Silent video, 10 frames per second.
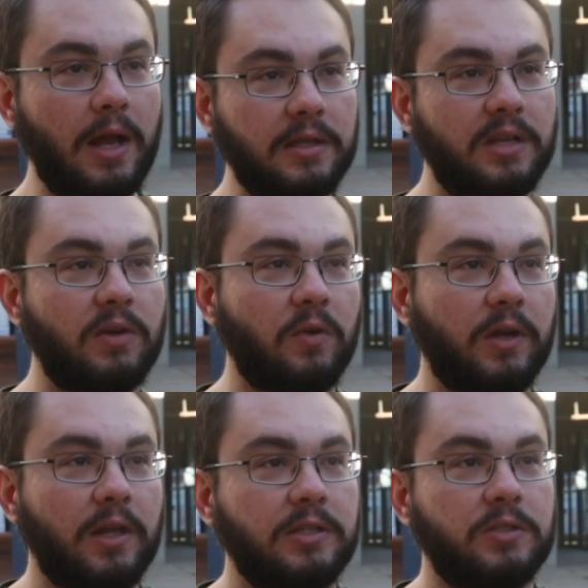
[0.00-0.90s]
Outside of
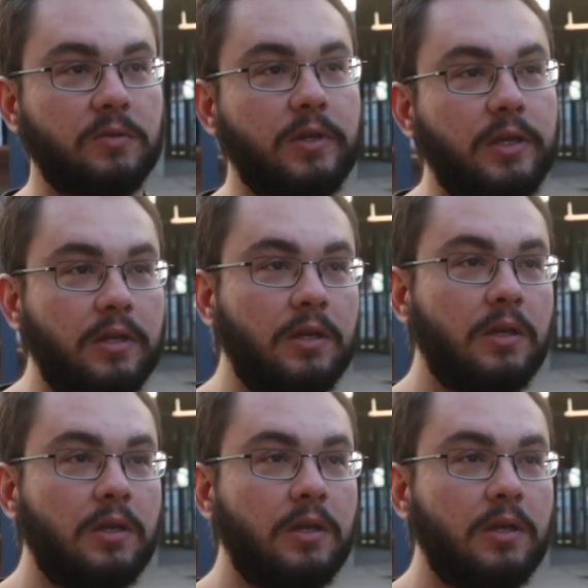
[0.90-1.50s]
work, I like to read.